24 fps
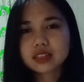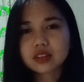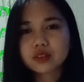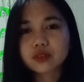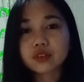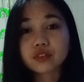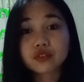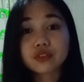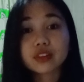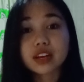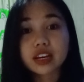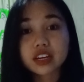
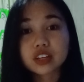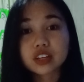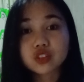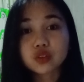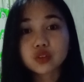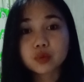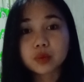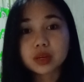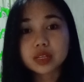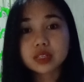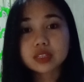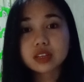reflect into
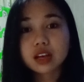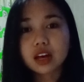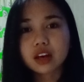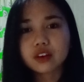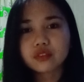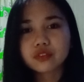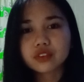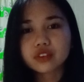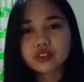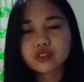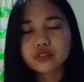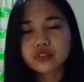myself
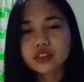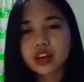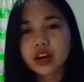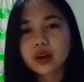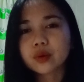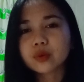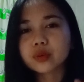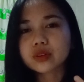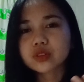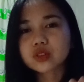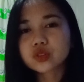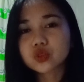if I
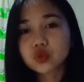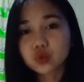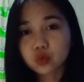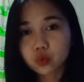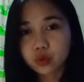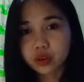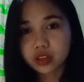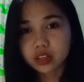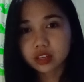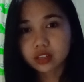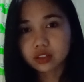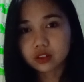was
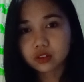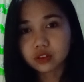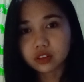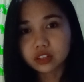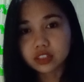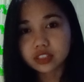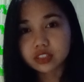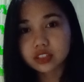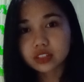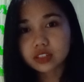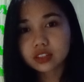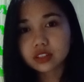doing
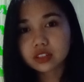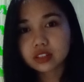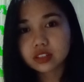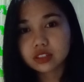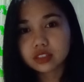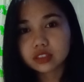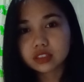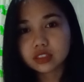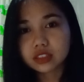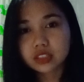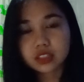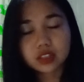good
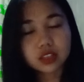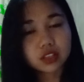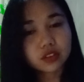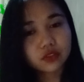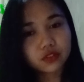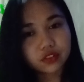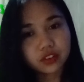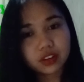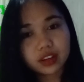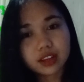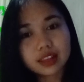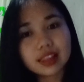on
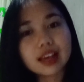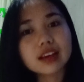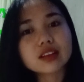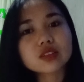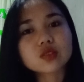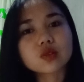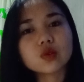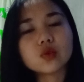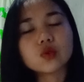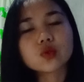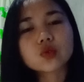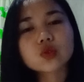delivering
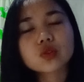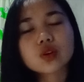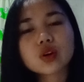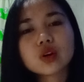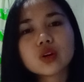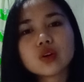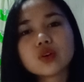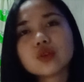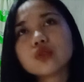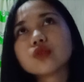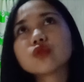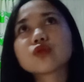lessons.
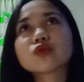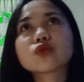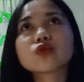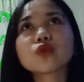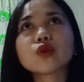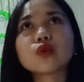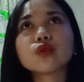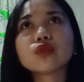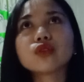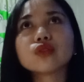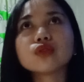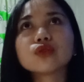
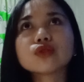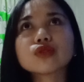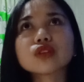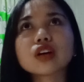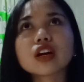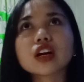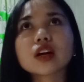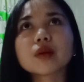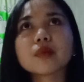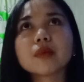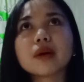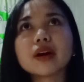So those
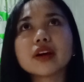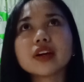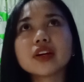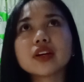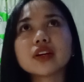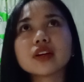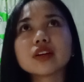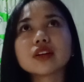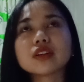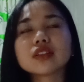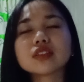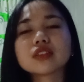are my
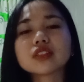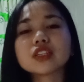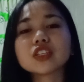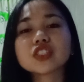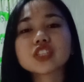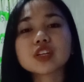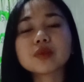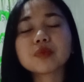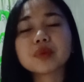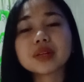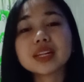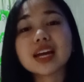
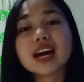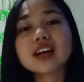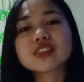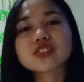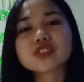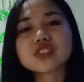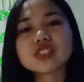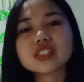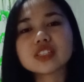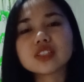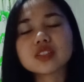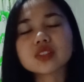teaching
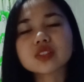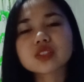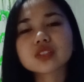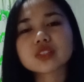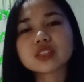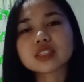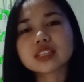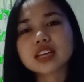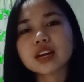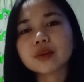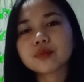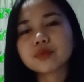pedagogies
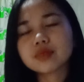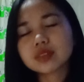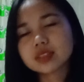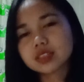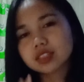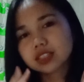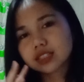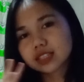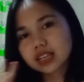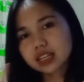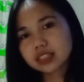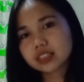that I've been
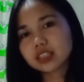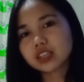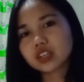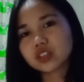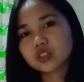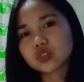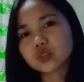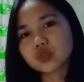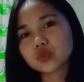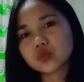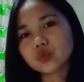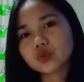setting
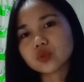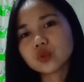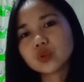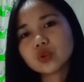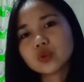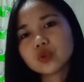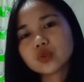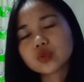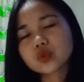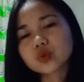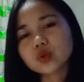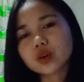into,
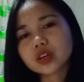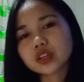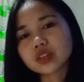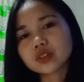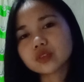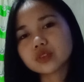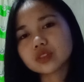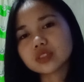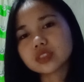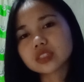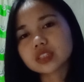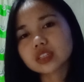so I
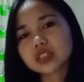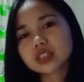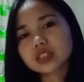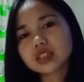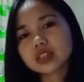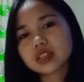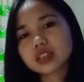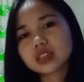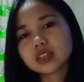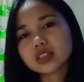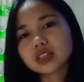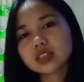could
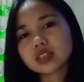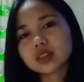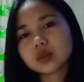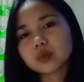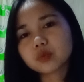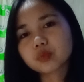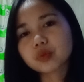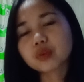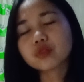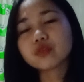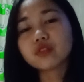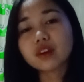
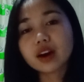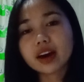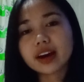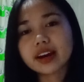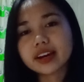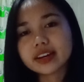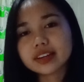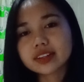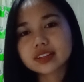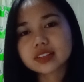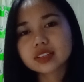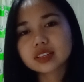
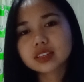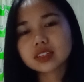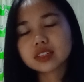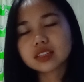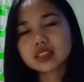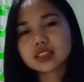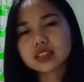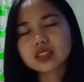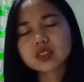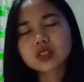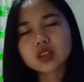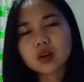provide
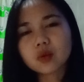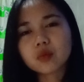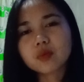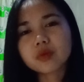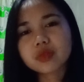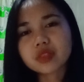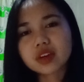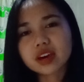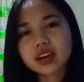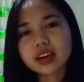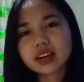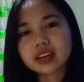
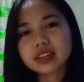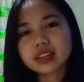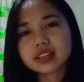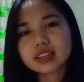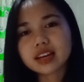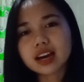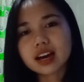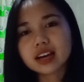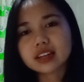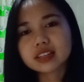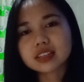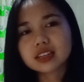something
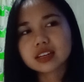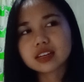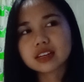that